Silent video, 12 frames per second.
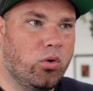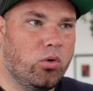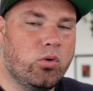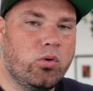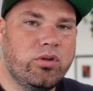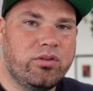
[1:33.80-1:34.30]

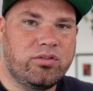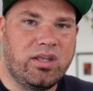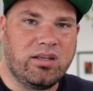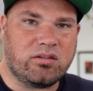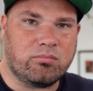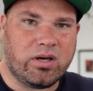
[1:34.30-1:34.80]
All the
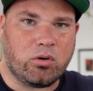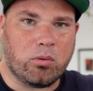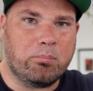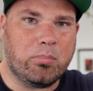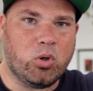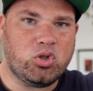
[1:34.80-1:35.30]
things in my
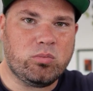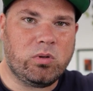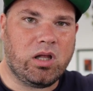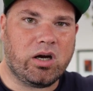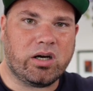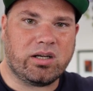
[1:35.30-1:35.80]

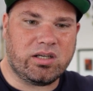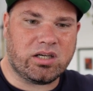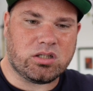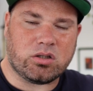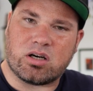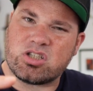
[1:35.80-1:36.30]
composable
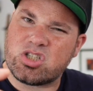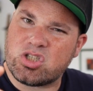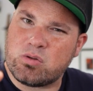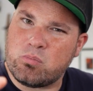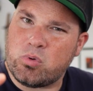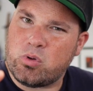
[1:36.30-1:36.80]
architecture are
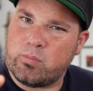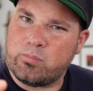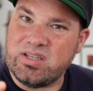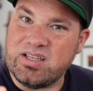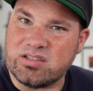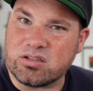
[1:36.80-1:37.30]
small
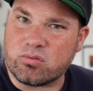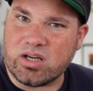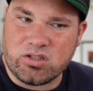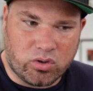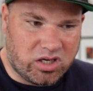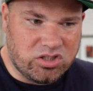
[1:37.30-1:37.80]
pieces,
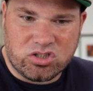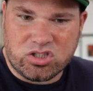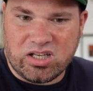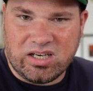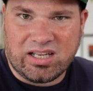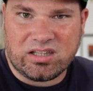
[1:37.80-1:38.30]
right? So I can just
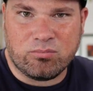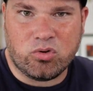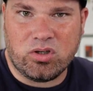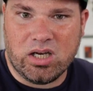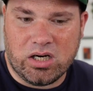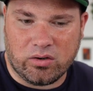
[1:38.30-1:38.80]
connect them
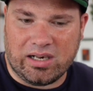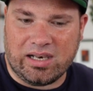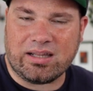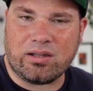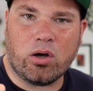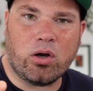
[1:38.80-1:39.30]
together and
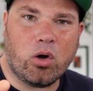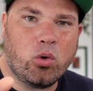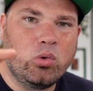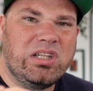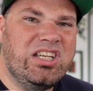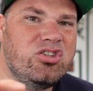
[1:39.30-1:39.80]
let
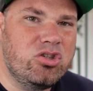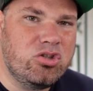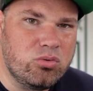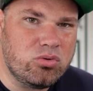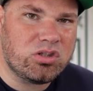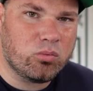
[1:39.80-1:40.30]
only
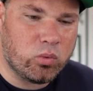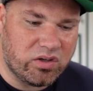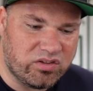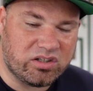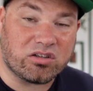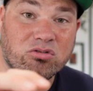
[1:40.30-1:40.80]
choose the
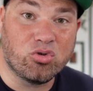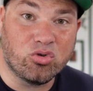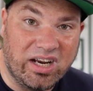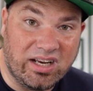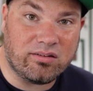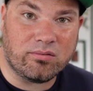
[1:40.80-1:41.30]
ones that are
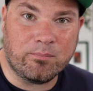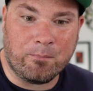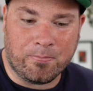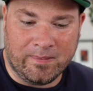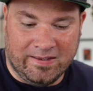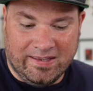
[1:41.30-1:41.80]
great.
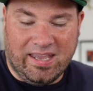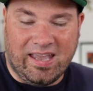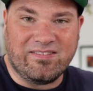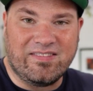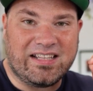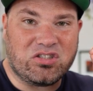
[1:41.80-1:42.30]

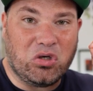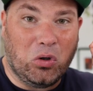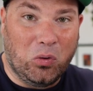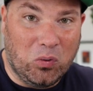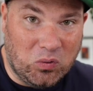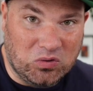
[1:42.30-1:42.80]
And that's
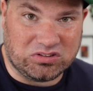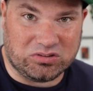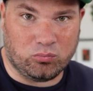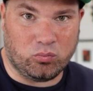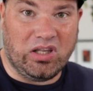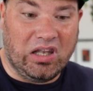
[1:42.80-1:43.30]

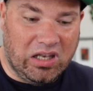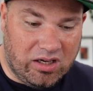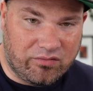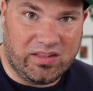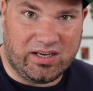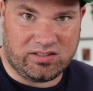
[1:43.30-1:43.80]
awesome. We
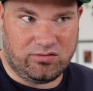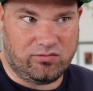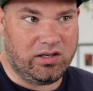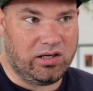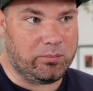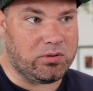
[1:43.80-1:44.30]
love that as
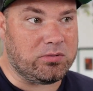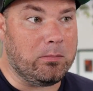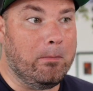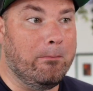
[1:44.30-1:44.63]
developers.